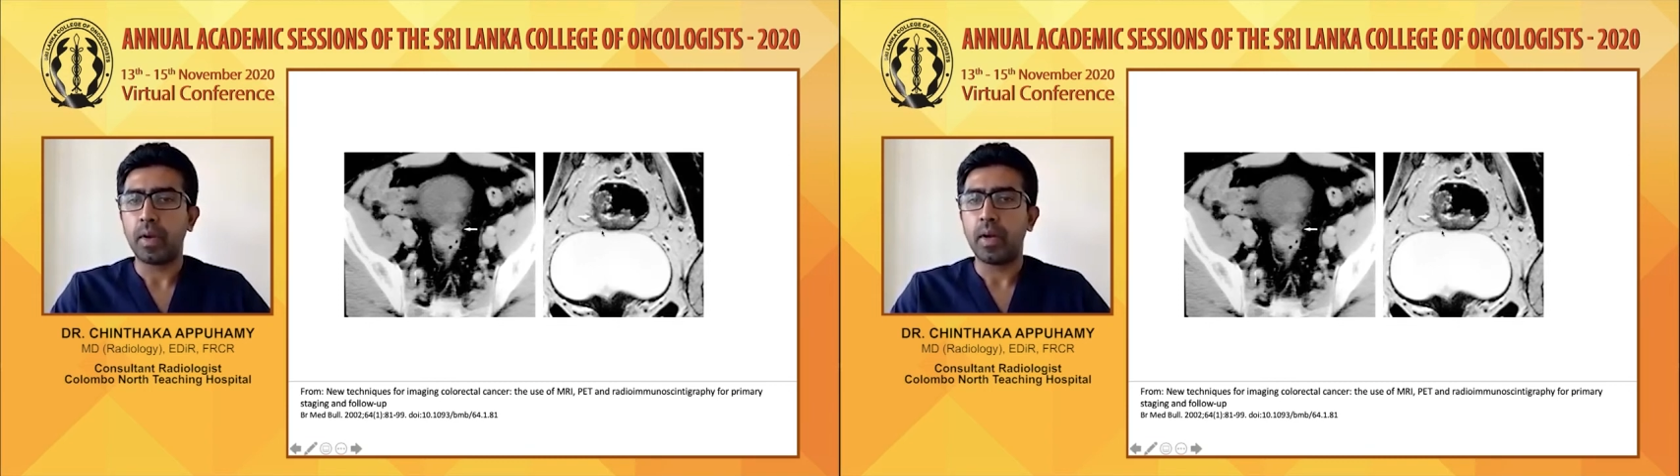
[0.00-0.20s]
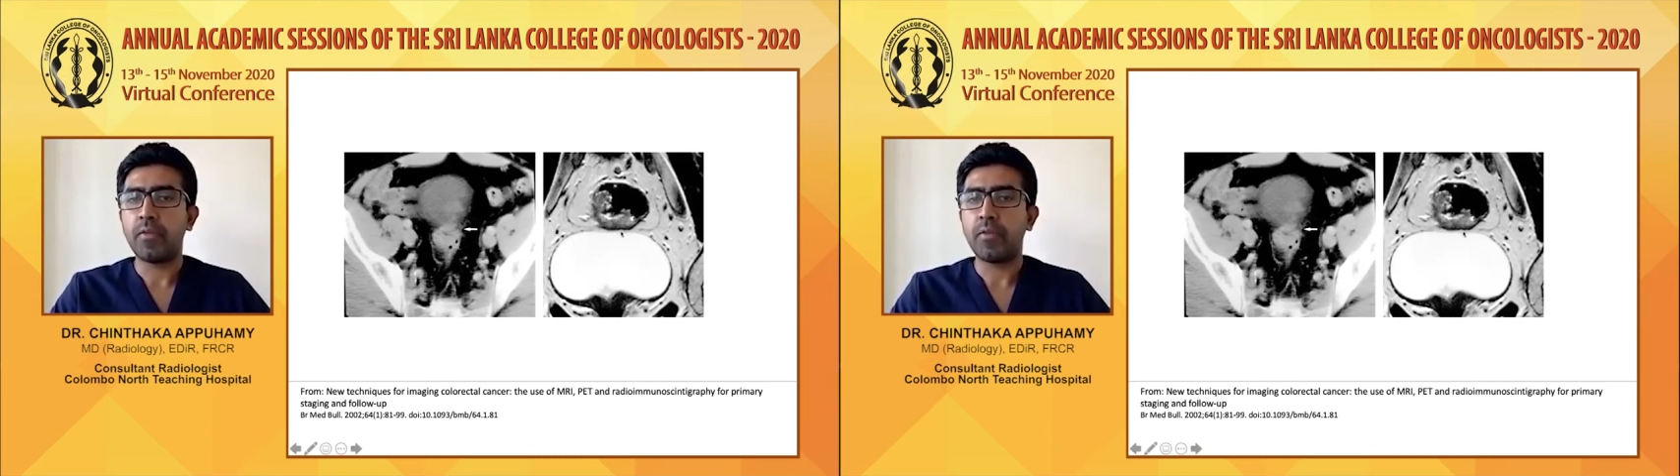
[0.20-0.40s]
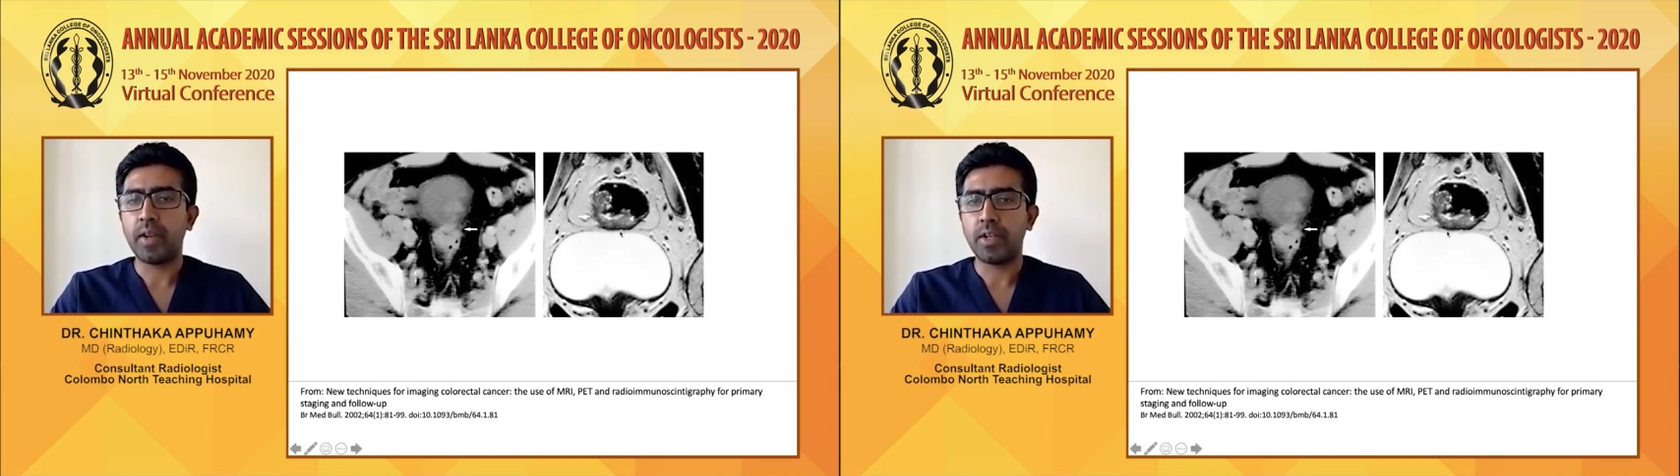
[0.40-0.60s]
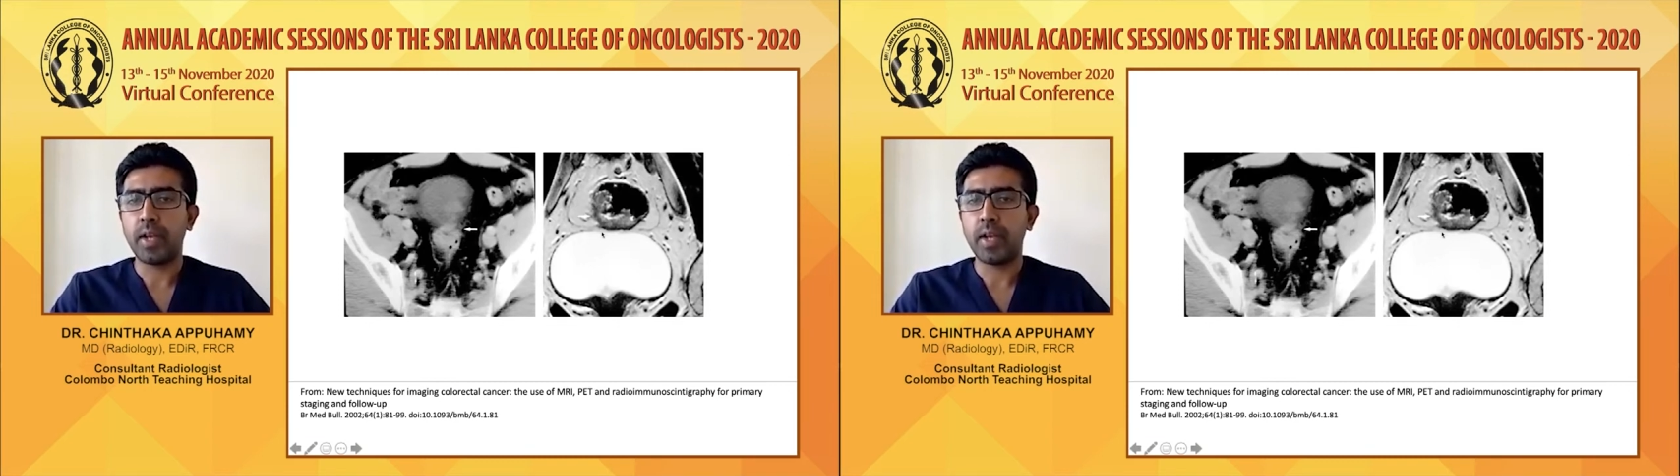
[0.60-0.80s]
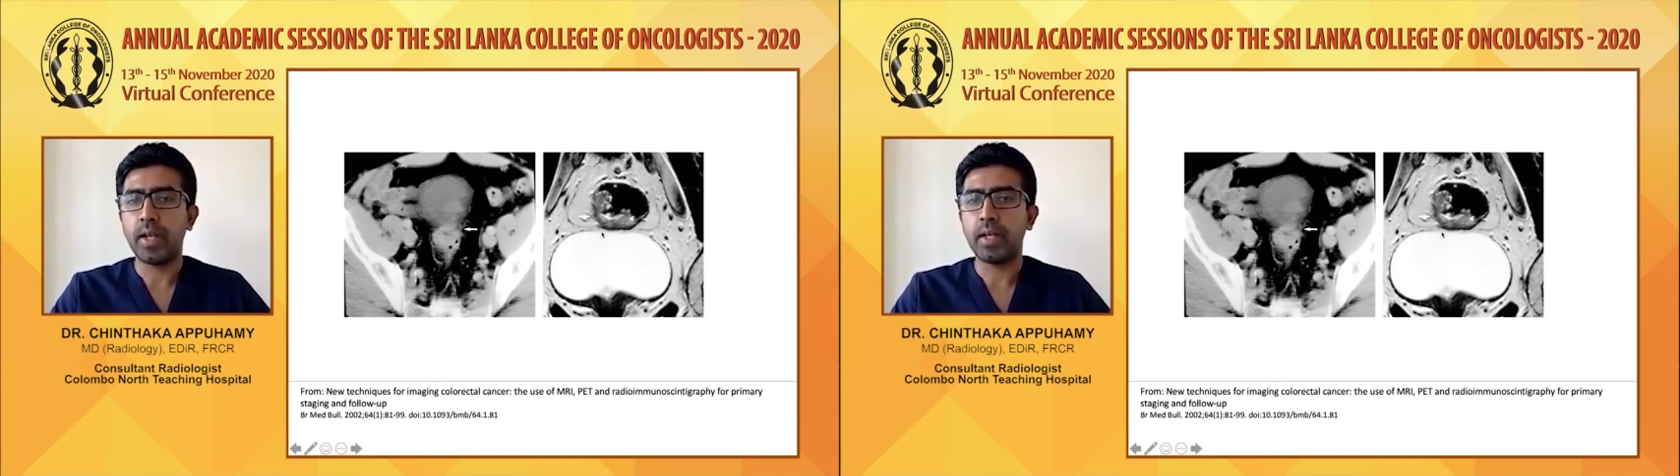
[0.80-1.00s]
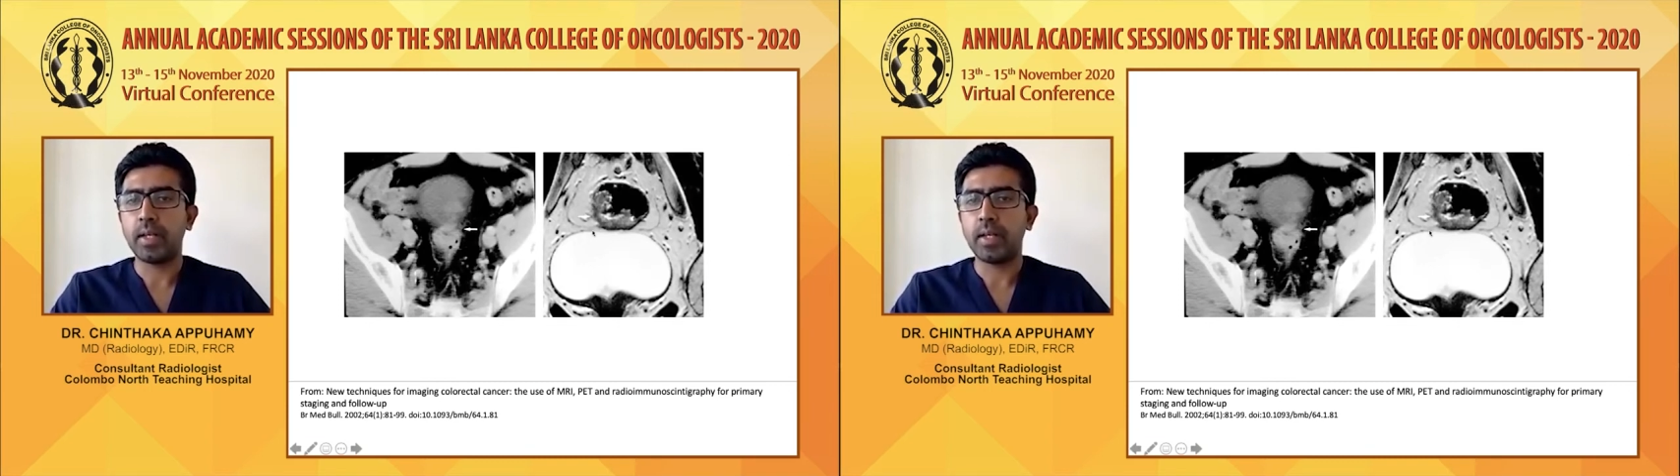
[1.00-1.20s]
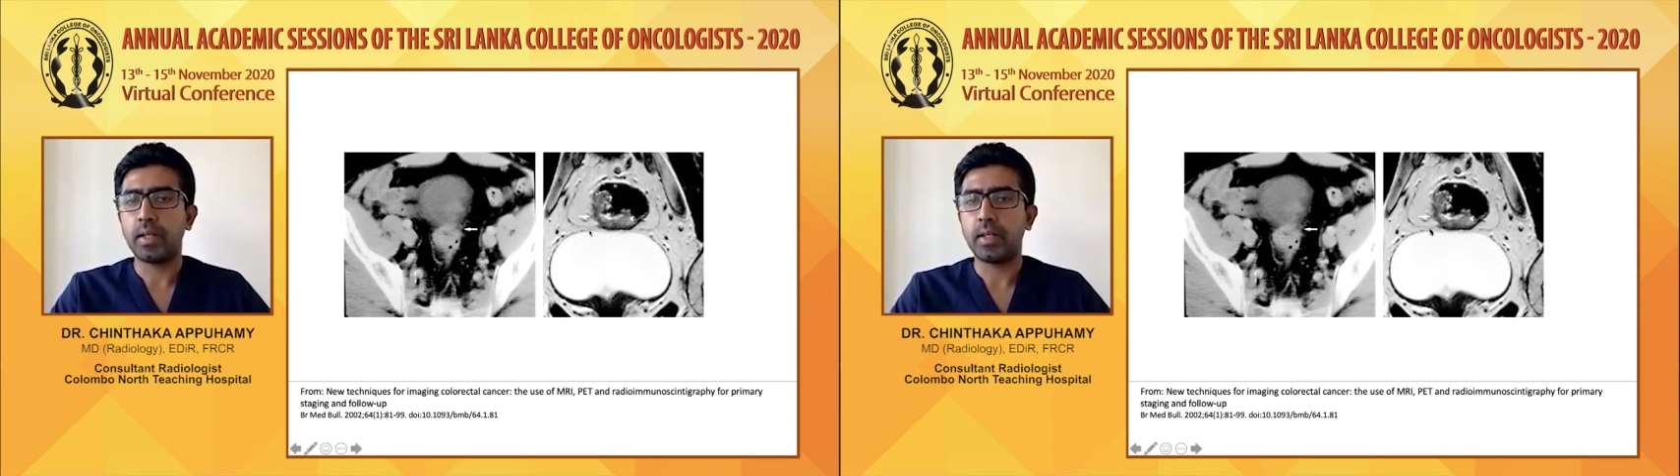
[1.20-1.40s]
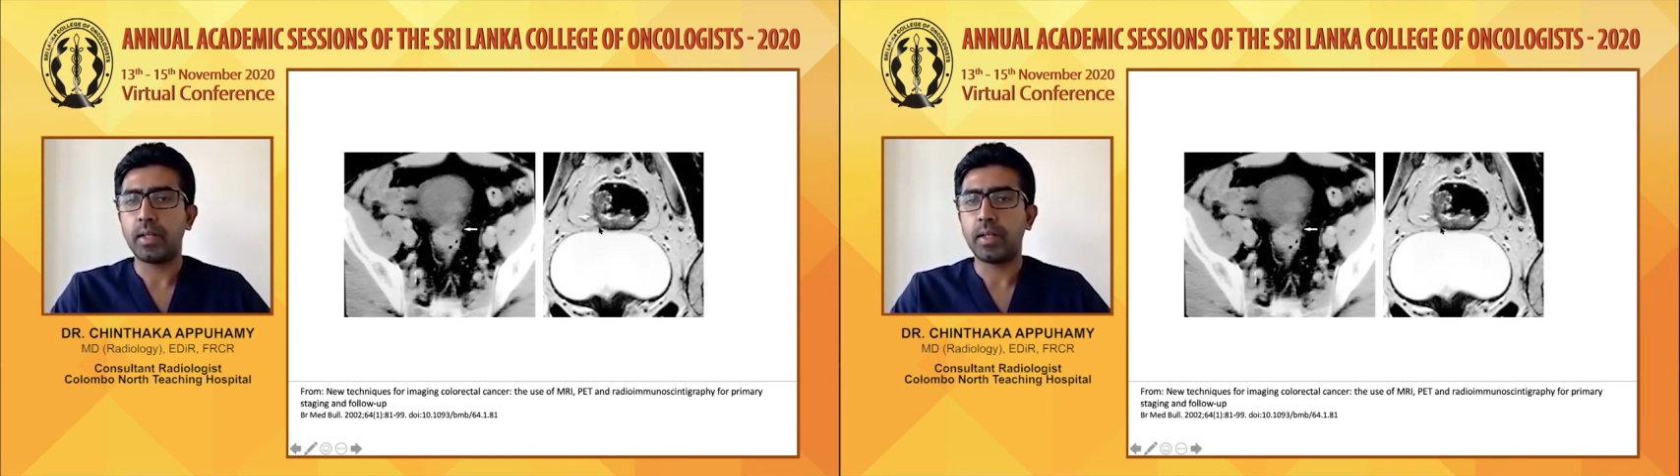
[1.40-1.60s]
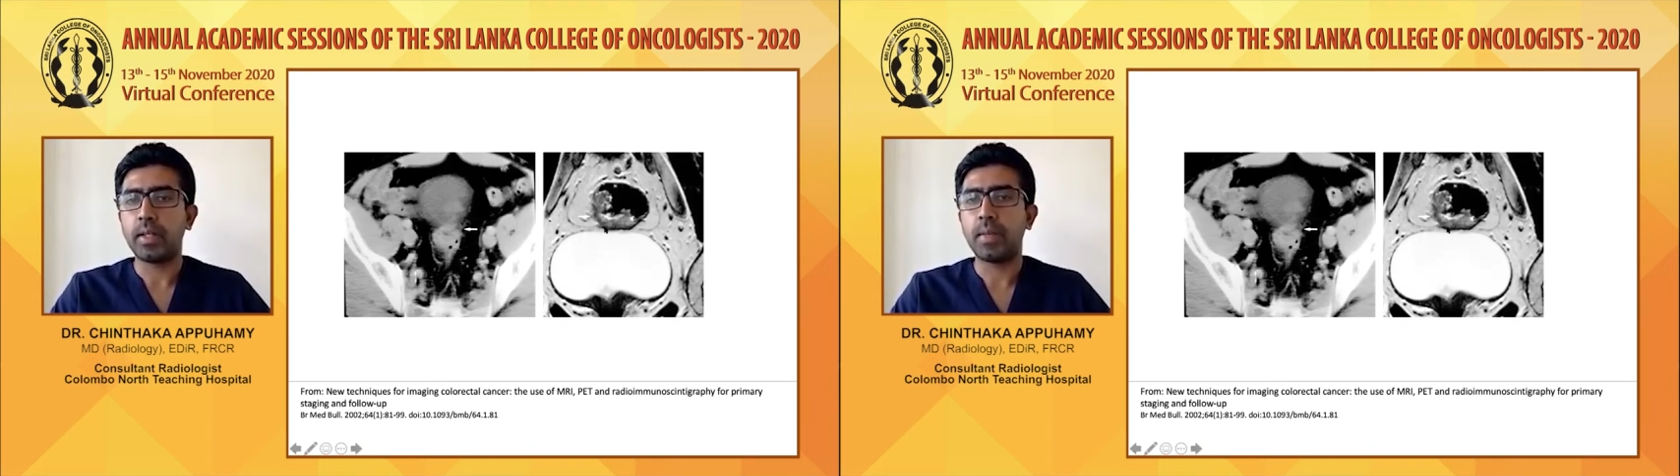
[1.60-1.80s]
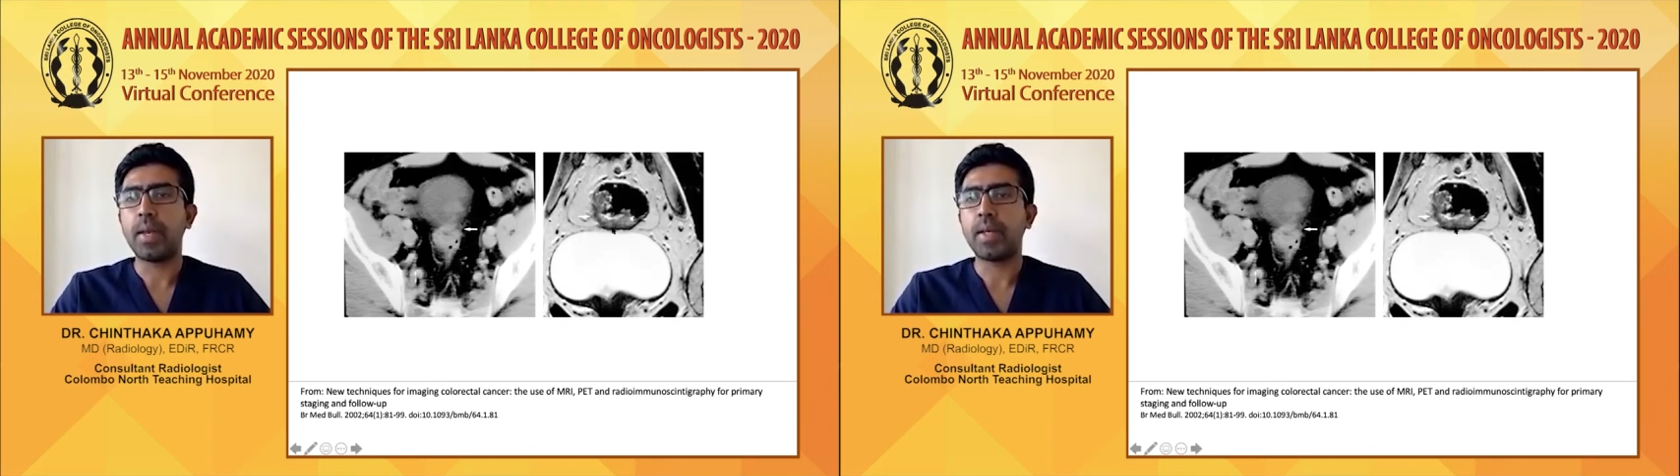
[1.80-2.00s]
differentiate
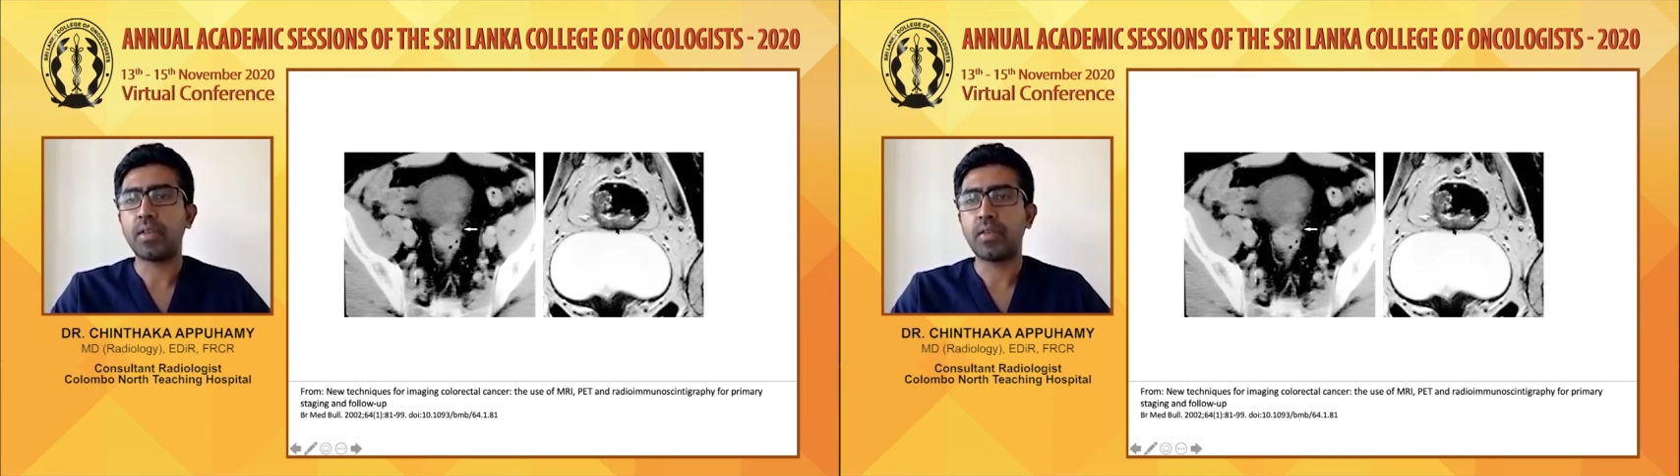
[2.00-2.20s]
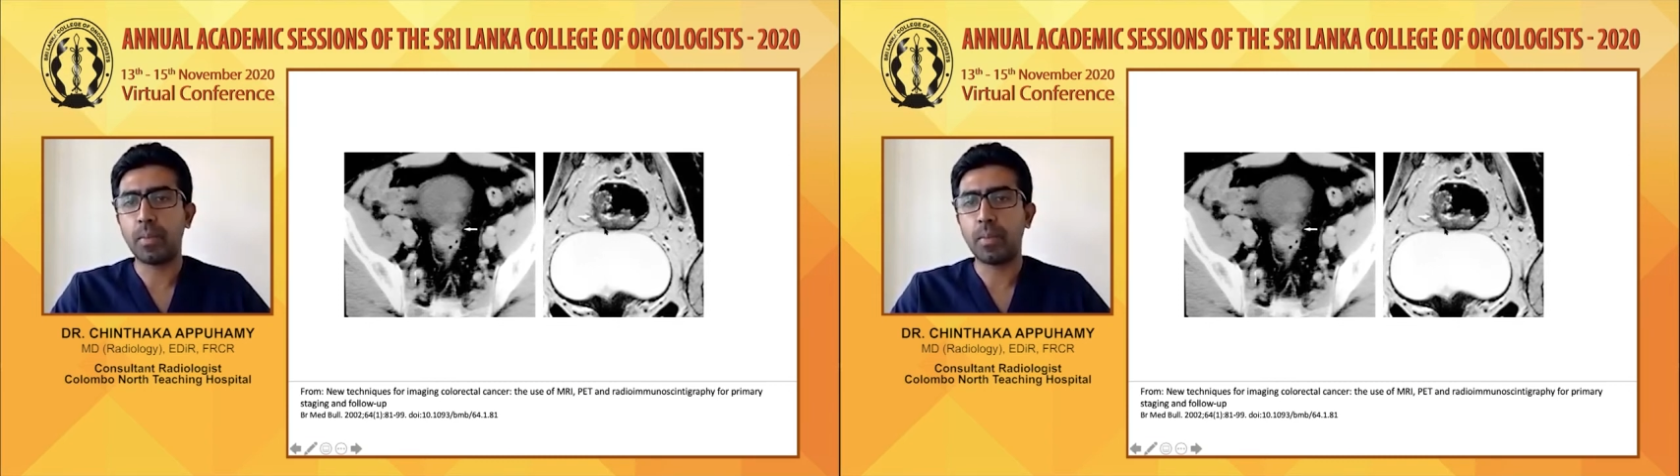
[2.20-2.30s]
the base of